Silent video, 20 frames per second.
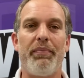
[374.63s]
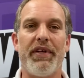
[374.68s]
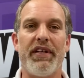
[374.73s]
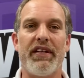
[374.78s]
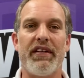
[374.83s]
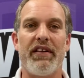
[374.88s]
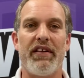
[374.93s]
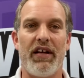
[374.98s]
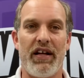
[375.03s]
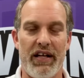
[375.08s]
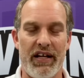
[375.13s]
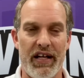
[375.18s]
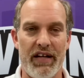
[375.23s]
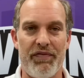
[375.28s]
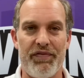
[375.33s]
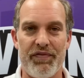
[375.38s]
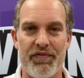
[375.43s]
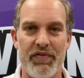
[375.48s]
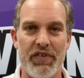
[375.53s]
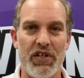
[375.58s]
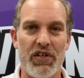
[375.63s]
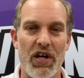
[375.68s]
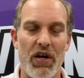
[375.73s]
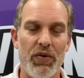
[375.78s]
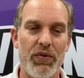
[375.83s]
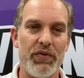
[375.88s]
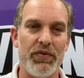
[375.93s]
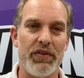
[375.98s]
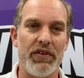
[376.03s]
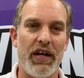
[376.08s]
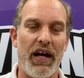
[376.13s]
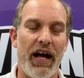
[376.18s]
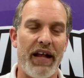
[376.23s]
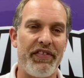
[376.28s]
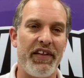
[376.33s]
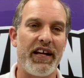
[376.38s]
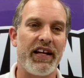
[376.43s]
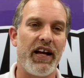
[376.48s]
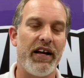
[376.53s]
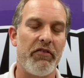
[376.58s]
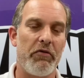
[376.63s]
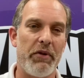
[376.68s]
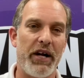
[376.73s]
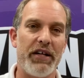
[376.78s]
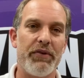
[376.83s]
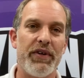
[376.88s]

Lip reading: And I think everybody